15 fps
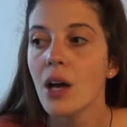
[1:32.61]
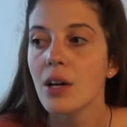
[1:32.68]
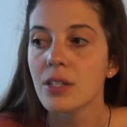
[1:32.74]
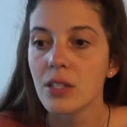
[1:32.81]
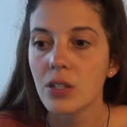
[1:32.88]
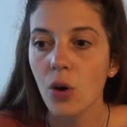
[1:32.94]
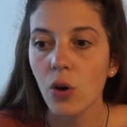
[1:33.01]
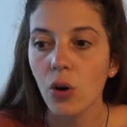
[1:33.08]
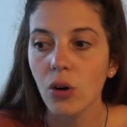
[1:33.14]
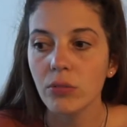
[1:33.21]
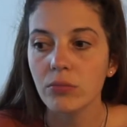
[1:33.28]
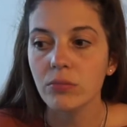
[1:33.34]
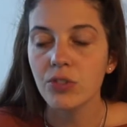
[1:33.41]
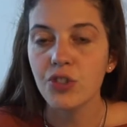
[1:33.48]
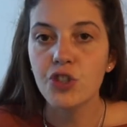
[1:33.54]

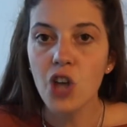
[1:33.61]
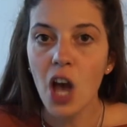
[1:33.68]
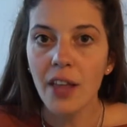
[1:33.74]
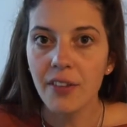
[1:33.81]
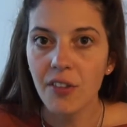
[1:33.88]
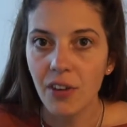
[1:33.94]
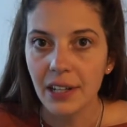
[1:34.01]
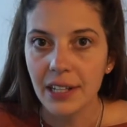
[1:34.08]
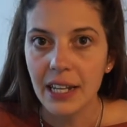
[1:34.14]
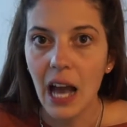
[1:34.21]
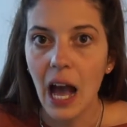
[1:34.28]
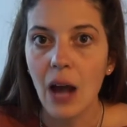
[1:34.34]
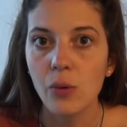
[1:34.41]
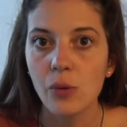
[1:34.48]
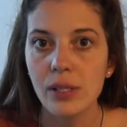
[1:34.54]
So generally
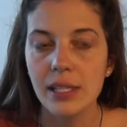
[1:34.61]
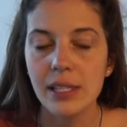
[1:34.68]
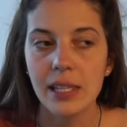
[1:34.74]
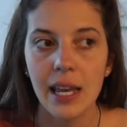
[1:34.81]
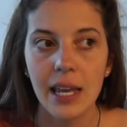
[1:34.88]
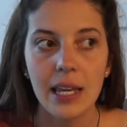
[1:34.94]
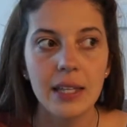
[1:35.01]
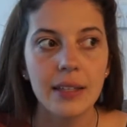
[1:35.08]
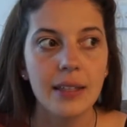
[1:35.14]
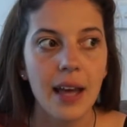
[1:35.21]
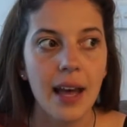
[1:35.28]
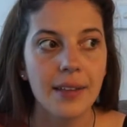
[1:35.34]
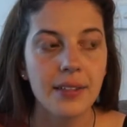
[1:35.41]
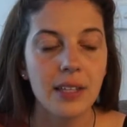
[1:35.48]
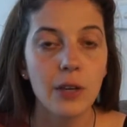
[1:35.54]
I would say
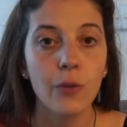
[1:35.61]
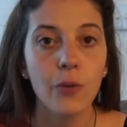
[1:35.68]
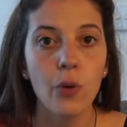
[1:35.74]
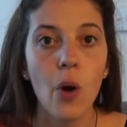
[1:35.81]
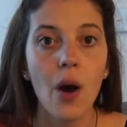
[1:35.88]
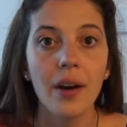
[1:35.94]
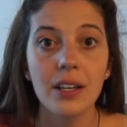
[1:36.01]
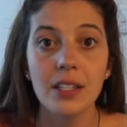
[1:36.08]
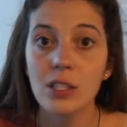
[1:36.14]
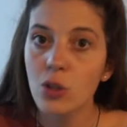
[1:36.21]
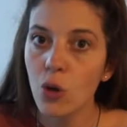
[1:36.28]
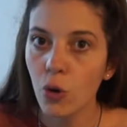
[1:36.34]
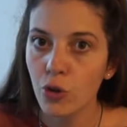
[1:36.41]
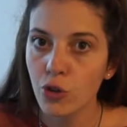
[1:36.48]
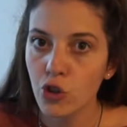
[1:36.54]
that if you are a
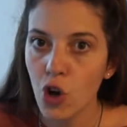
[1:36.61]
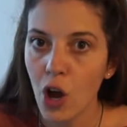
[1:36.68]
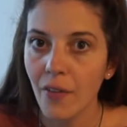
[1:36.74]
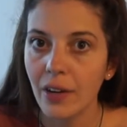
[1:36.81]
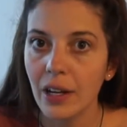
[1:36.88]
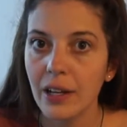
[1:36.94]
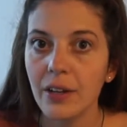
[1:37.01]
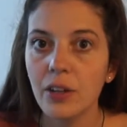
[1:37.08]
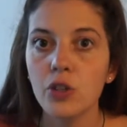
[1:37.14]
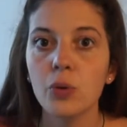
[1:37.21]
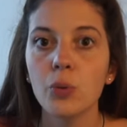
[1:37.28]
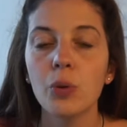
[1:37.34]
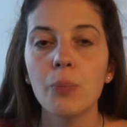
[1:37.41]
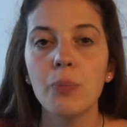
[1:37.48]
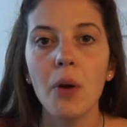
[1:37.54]
solo traveler, you
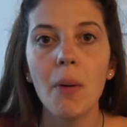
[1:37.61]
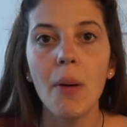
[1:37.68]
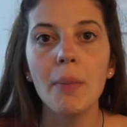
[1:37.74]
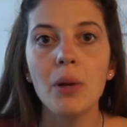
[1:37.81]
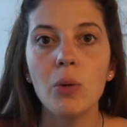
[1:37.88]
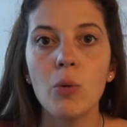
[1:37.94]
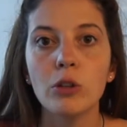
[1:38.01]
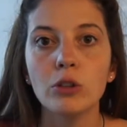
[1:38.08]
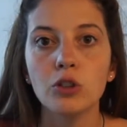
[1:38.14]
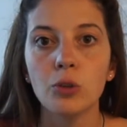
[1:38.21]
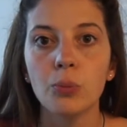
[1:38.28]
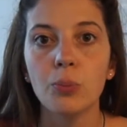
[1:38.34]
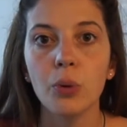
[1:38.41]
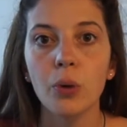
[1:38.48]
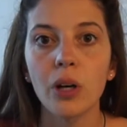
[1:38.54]
will probably want to
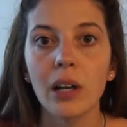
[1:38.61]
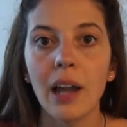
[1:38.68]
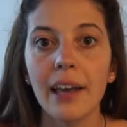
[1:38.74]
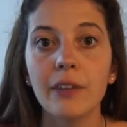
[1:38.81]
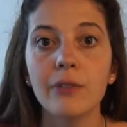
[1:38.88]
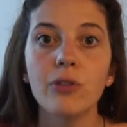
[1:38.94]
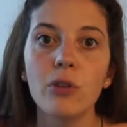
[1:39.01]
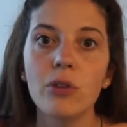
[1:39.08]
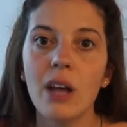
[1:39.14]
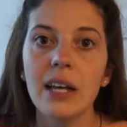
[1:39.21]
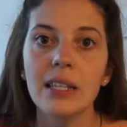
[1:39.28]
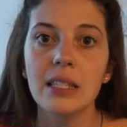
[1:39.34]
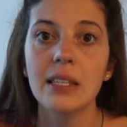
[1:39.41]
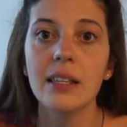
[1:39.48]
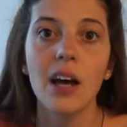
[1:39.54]
book like few
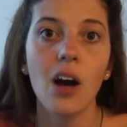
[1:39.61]
nights in a